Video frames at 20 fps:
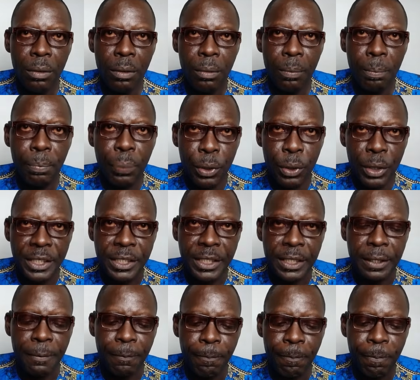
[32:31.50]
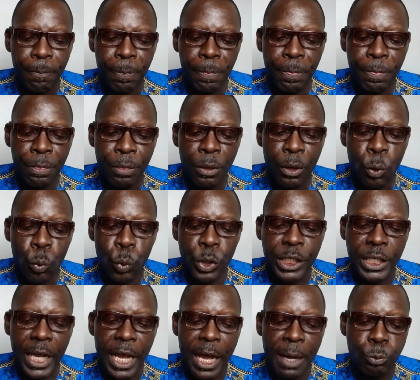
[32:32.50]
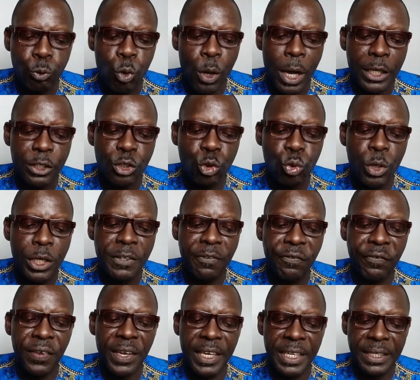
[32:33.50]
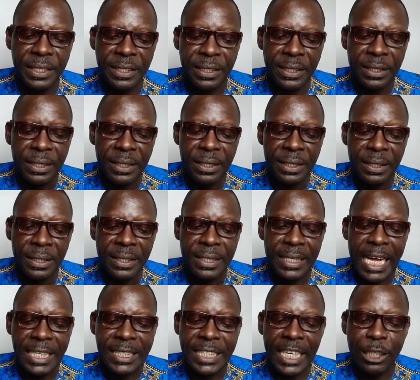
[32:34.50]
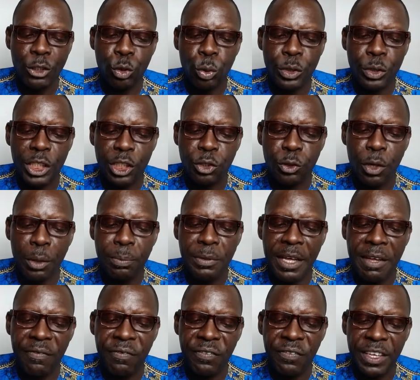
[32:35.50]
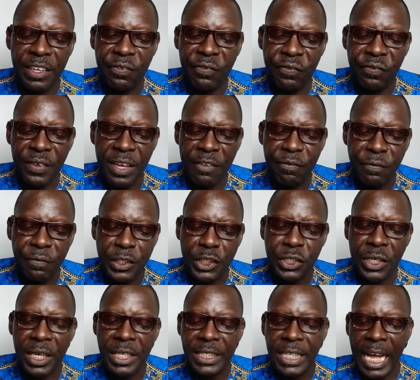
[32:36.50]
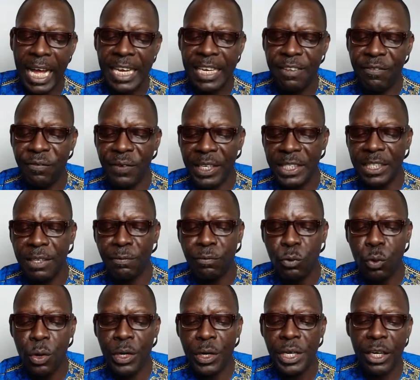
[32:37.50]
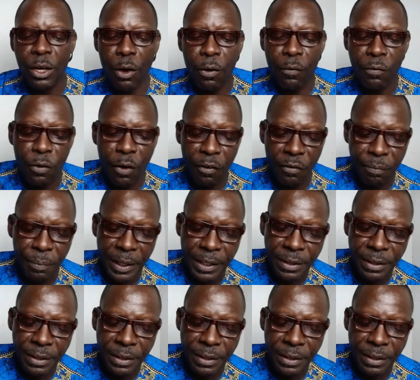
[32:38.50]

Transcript: polity, which help to assuage feeling that tend to disrupt the efficient and effective running of government.